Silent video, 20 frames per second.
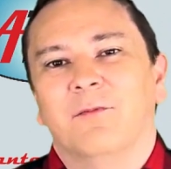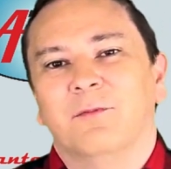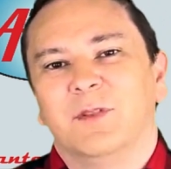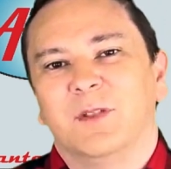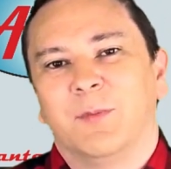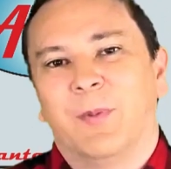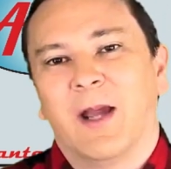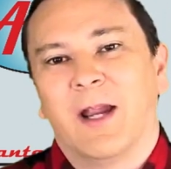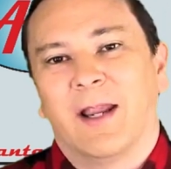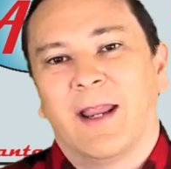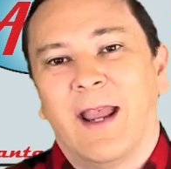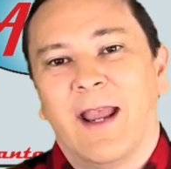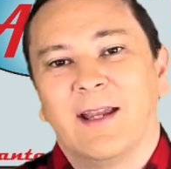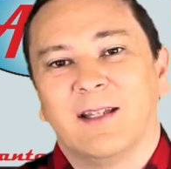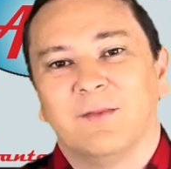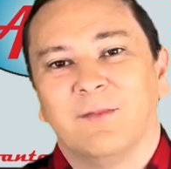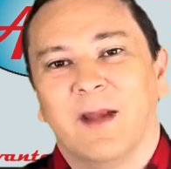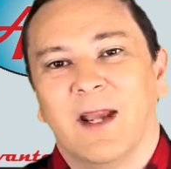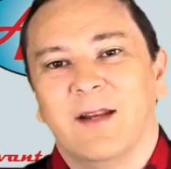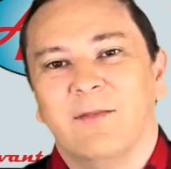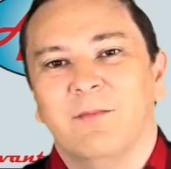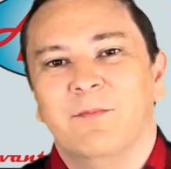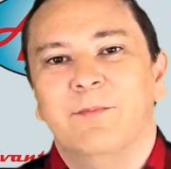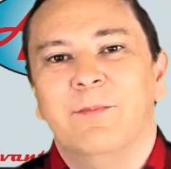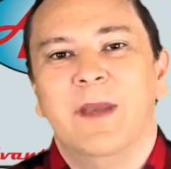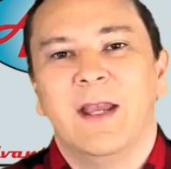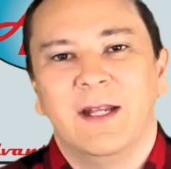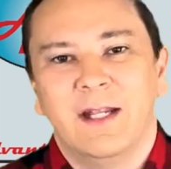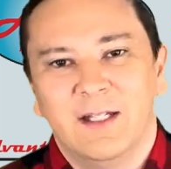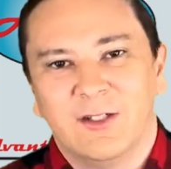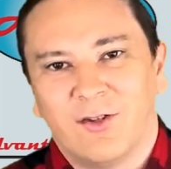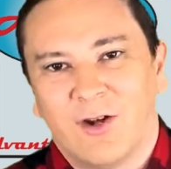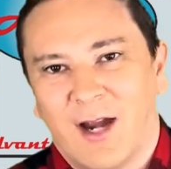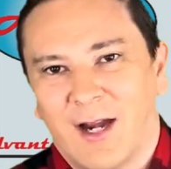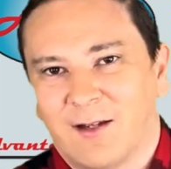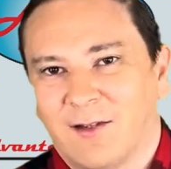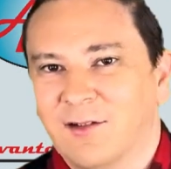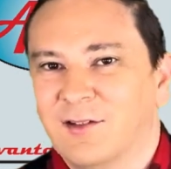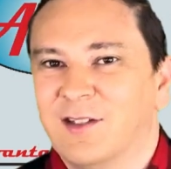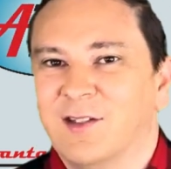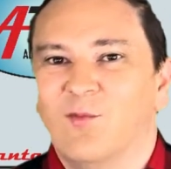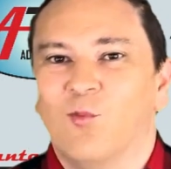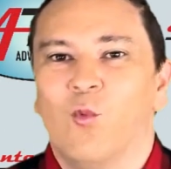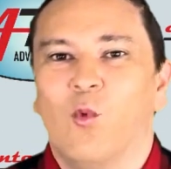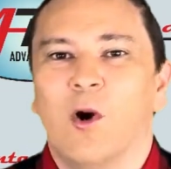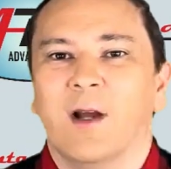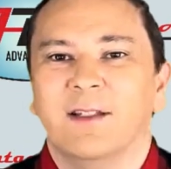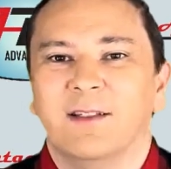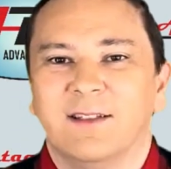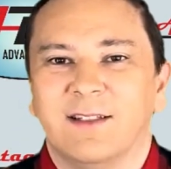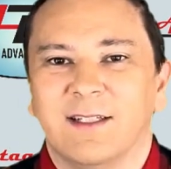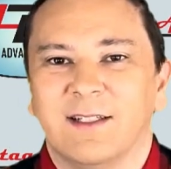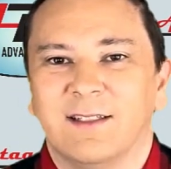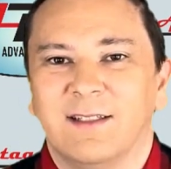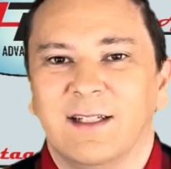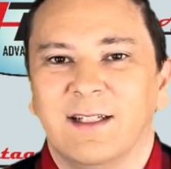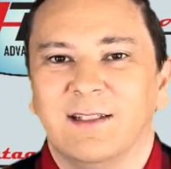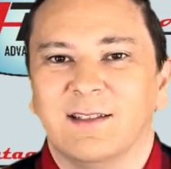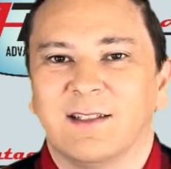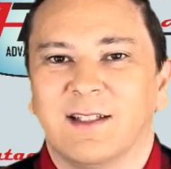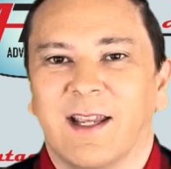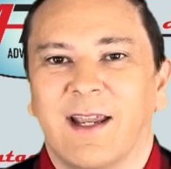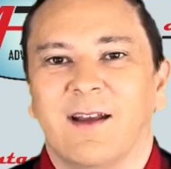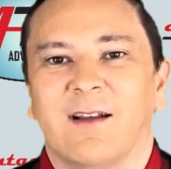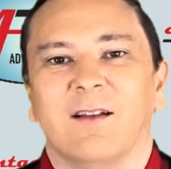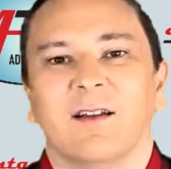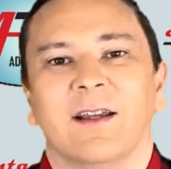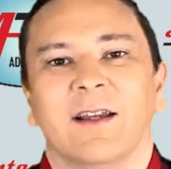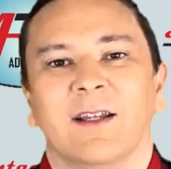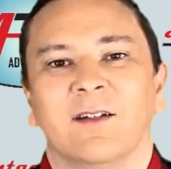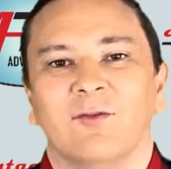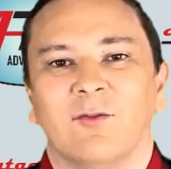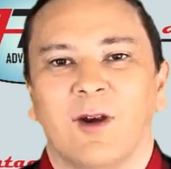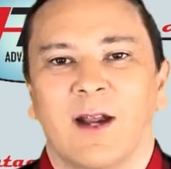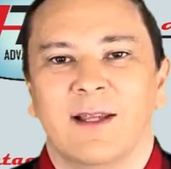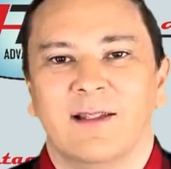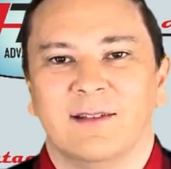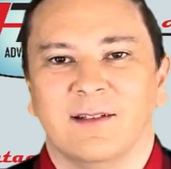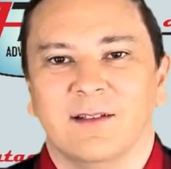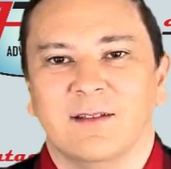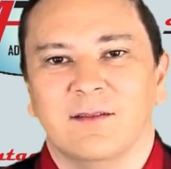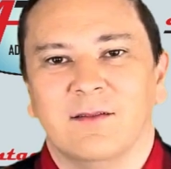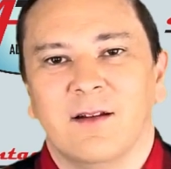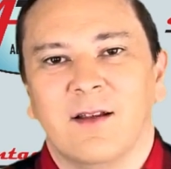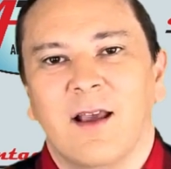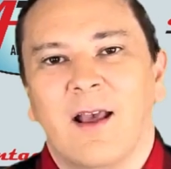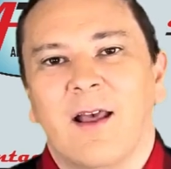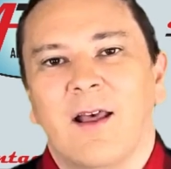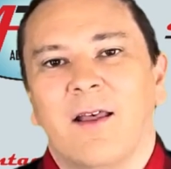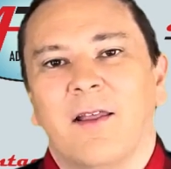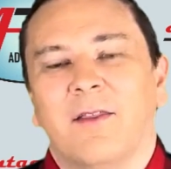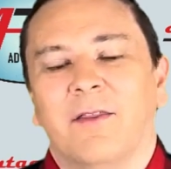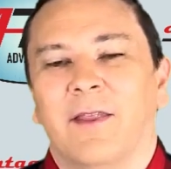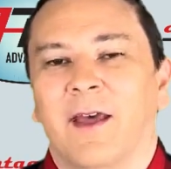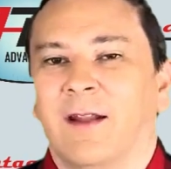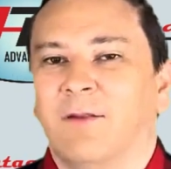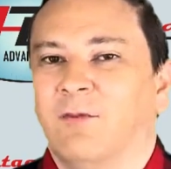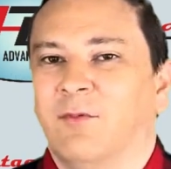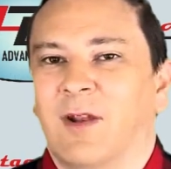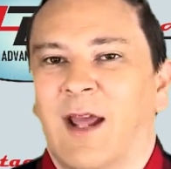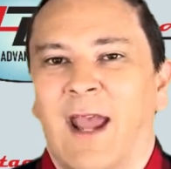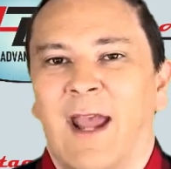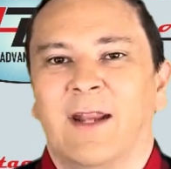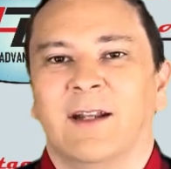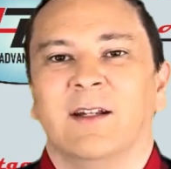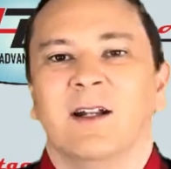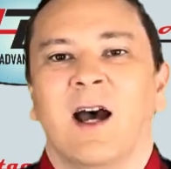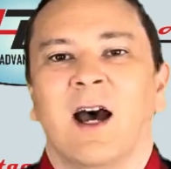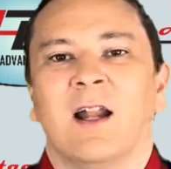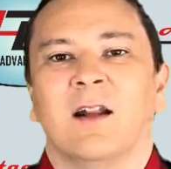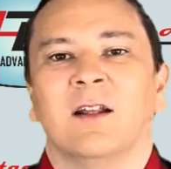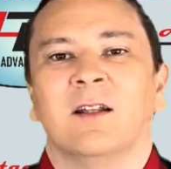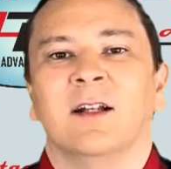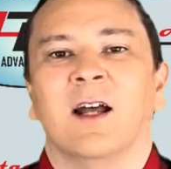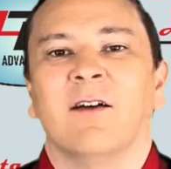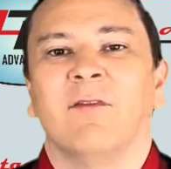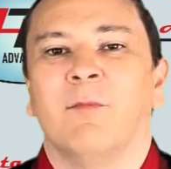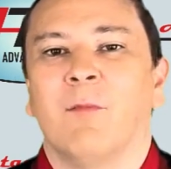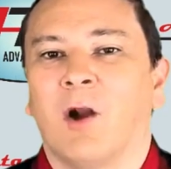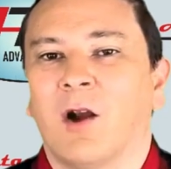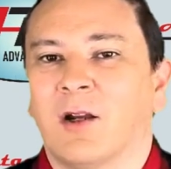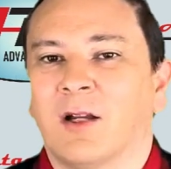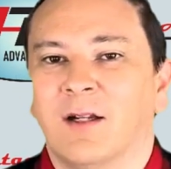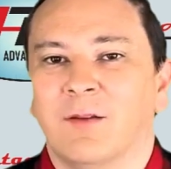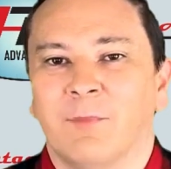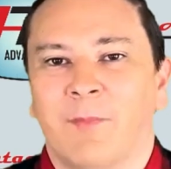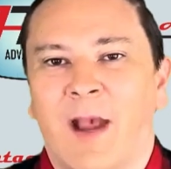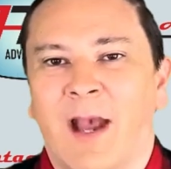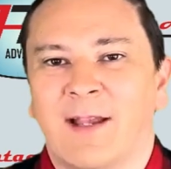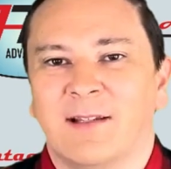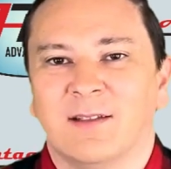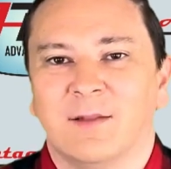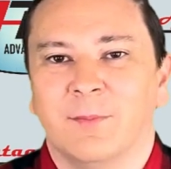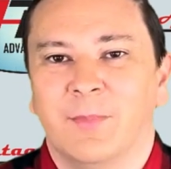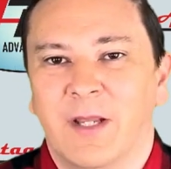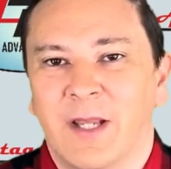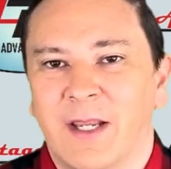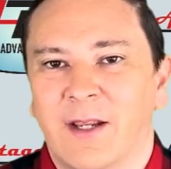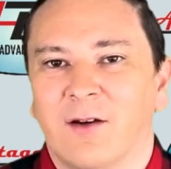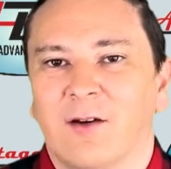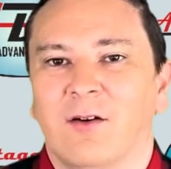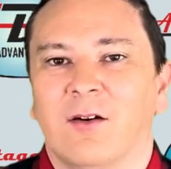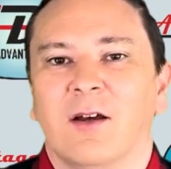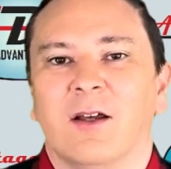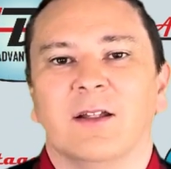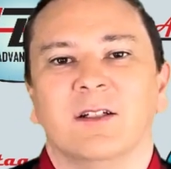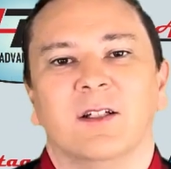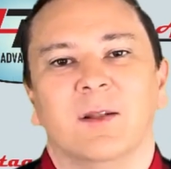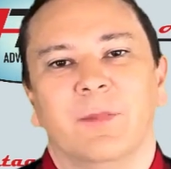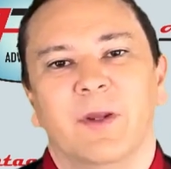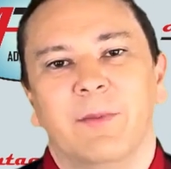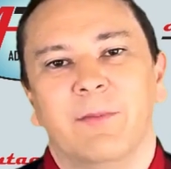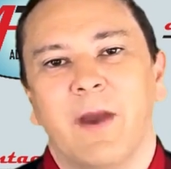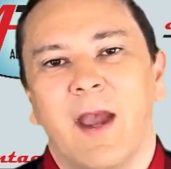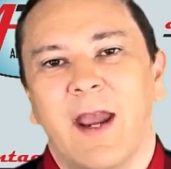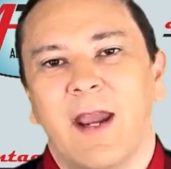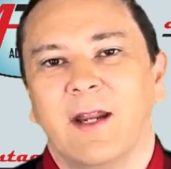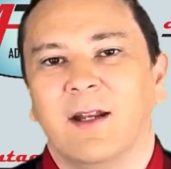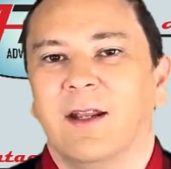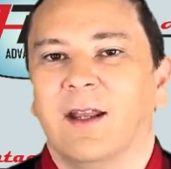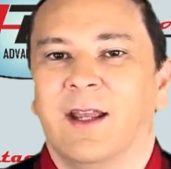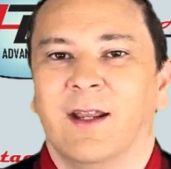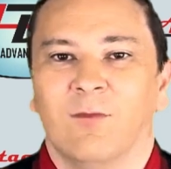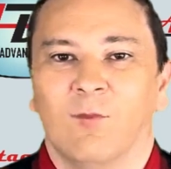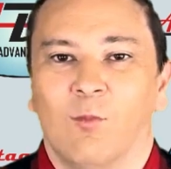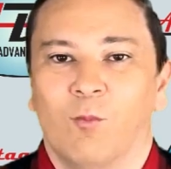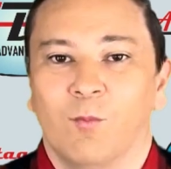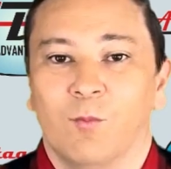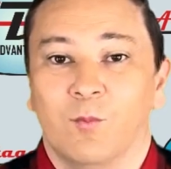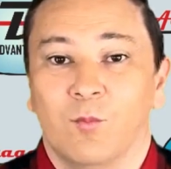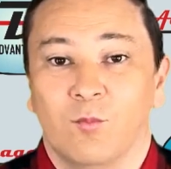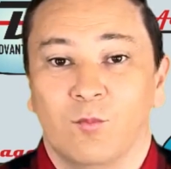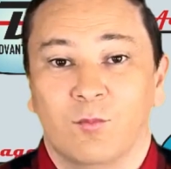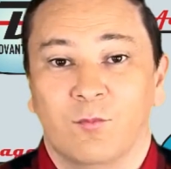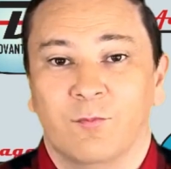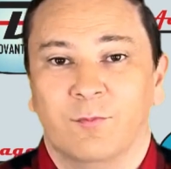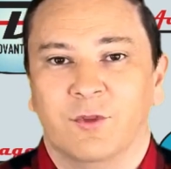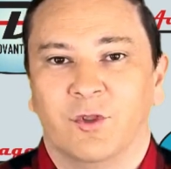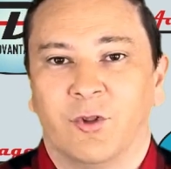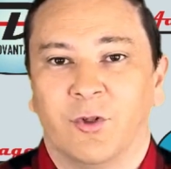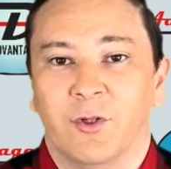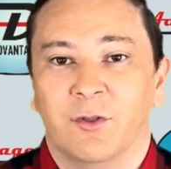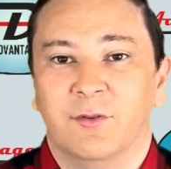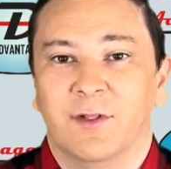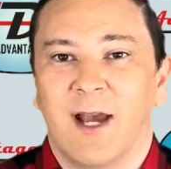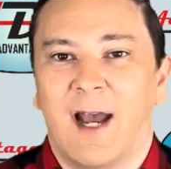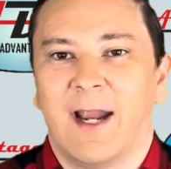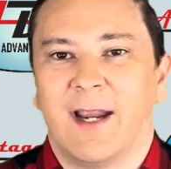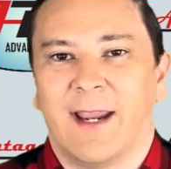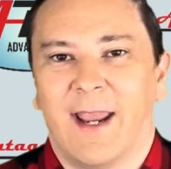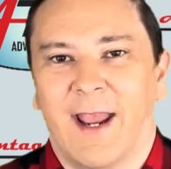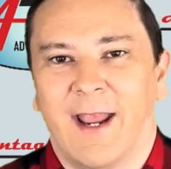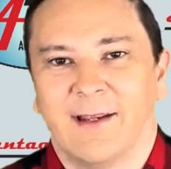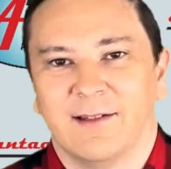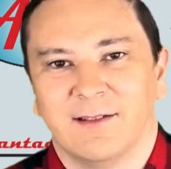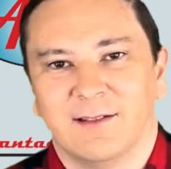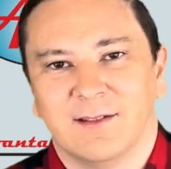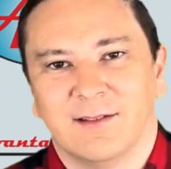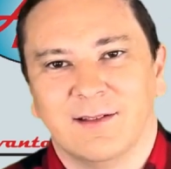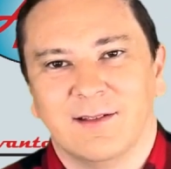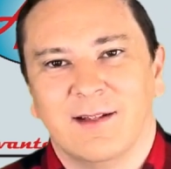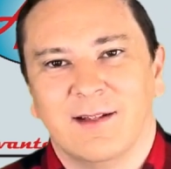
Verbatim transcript: SpecCast made many tractors in 1 16th scale in resin that had not enough market mass appeal to be made in true diecast.